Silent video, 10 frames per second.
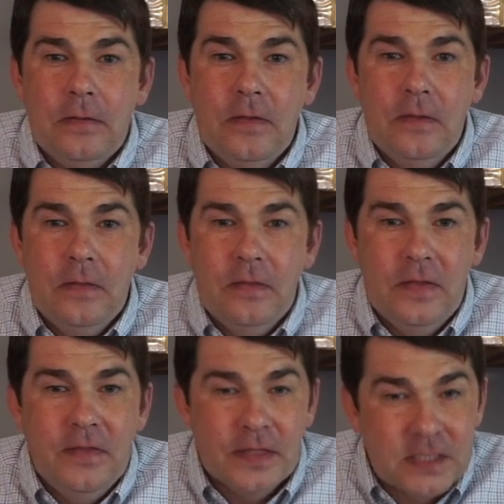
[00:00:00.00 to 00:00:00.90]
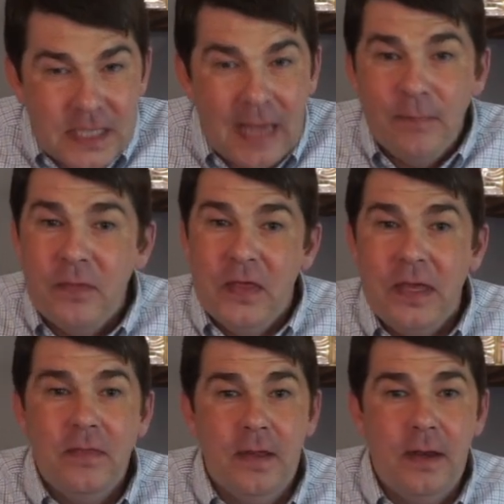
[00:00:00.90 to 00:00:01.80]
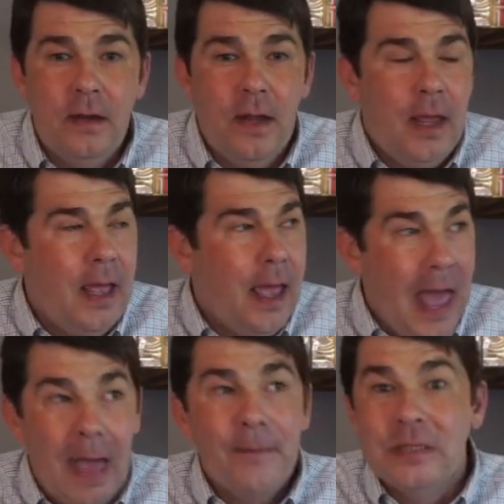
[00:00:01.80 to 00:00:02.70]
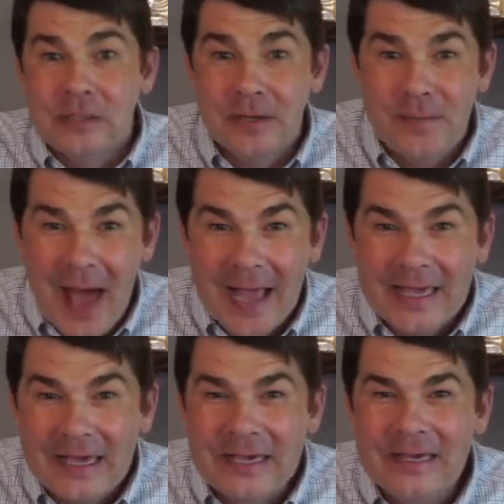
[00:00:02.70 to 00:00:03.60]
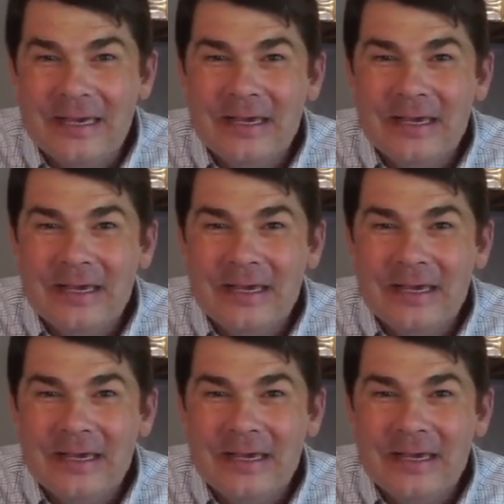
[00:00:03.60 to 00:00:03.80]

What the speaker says: then the same thing that happened to Habakkuk